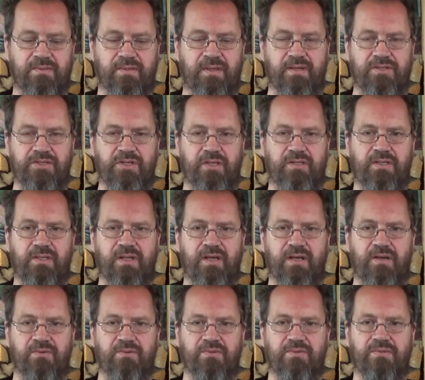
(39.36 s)
I checked it
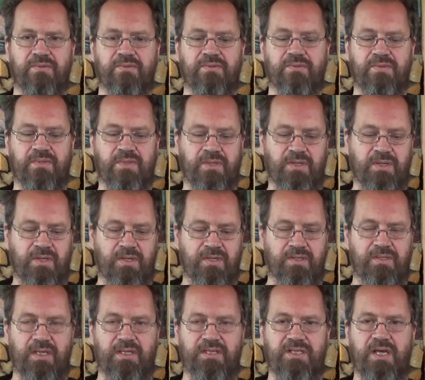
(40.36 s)
out.
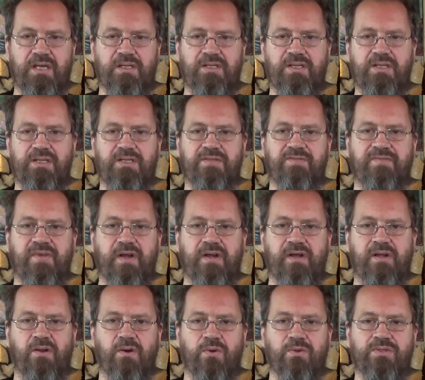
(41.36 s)
They take these
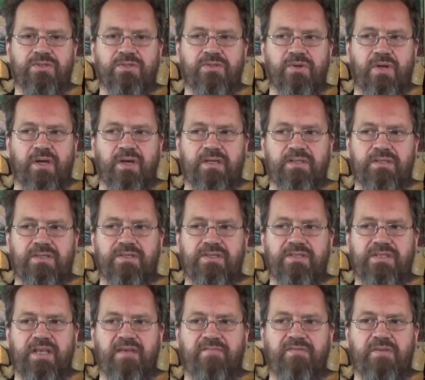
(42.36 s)
very long strides,
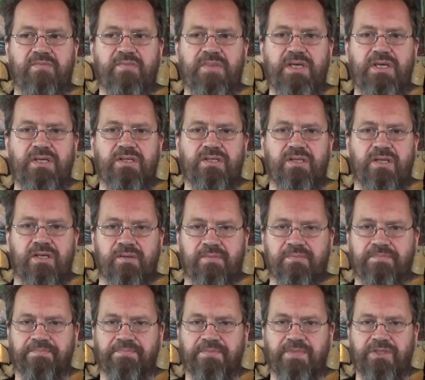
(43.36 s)
7 meter
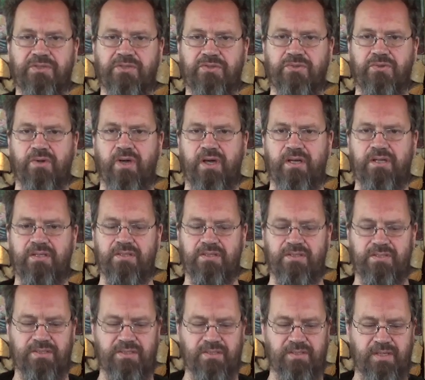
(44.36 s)

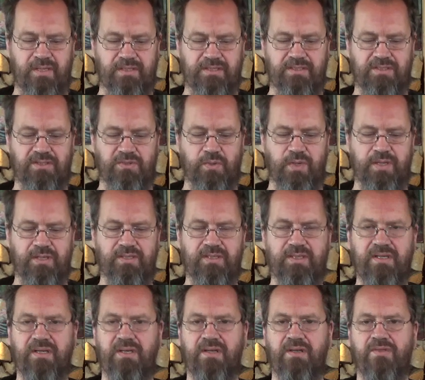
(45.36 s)
strides, that's
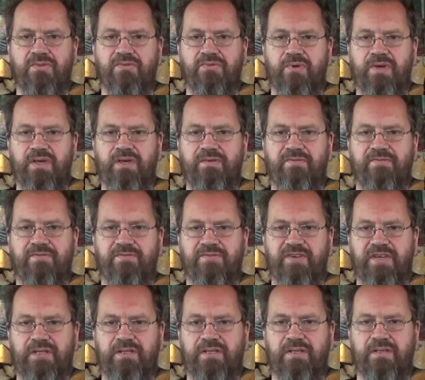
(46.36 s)
23
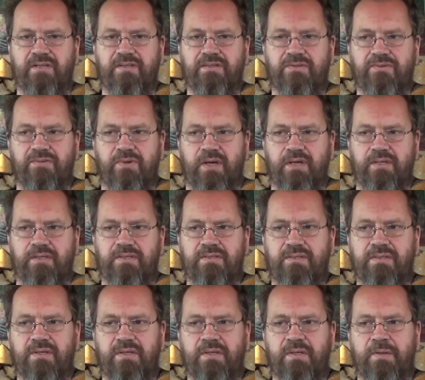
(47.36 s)
feet
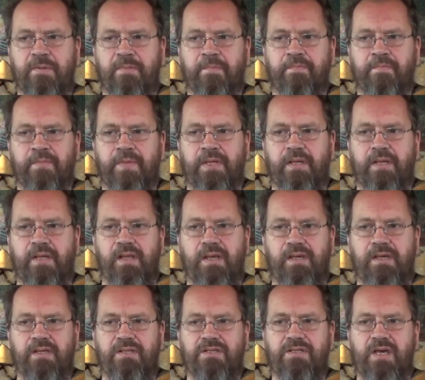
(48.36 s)
strides. And they
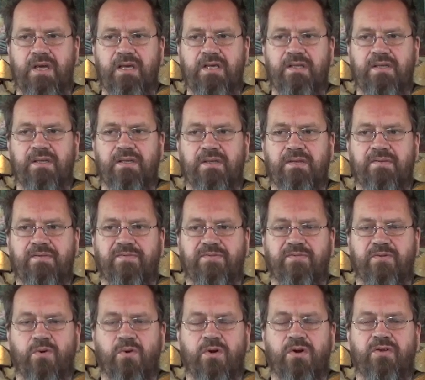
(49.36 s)
can take
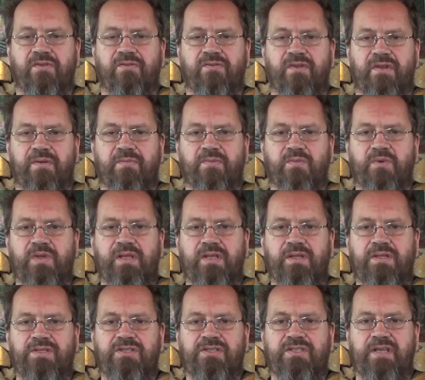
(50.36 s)
four of them within
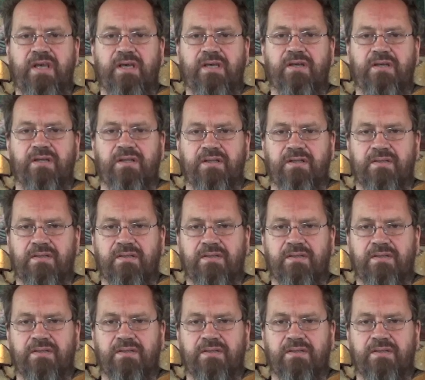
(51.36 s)
a second.